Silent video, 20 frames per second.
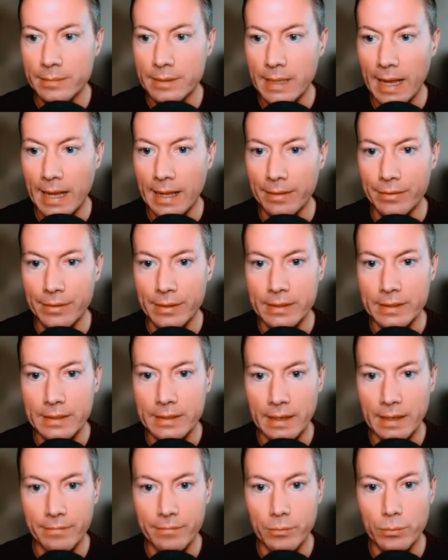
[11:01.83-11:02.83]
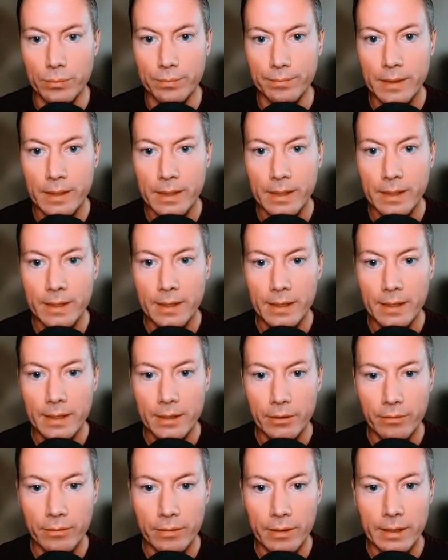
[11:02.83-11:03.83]
at this level.
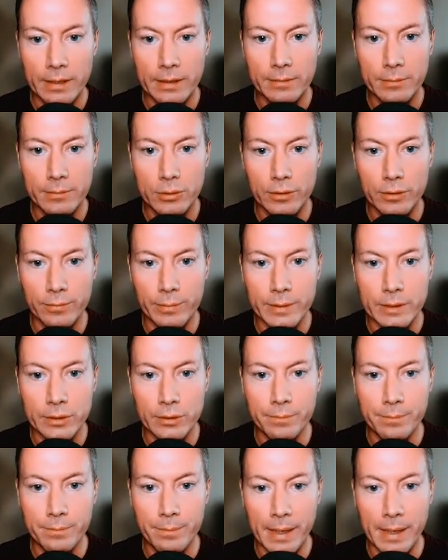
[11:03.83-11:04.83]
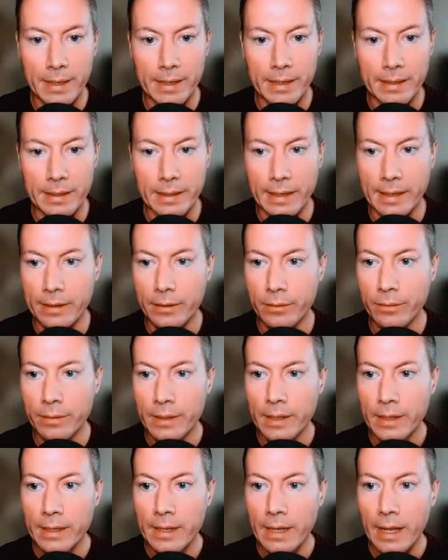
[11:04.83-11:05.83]
All right, so if we zoom back in now,
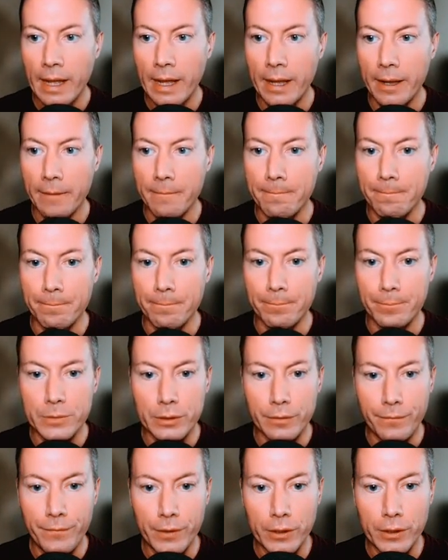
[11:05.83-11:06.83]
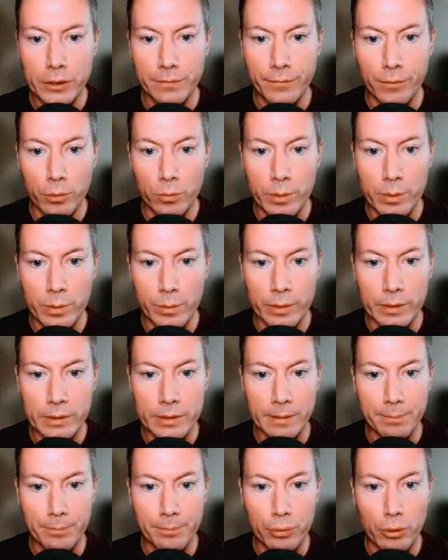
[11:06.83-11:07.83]
so first of all, we want to
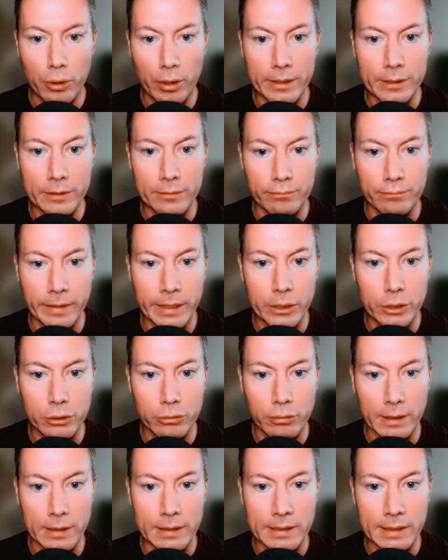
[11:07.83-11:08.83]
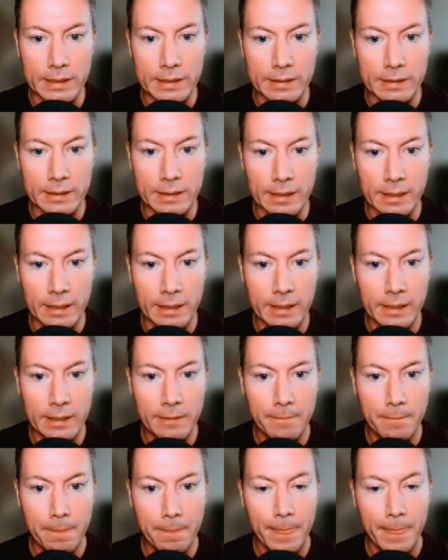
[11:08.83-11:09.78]
see price retrace into here.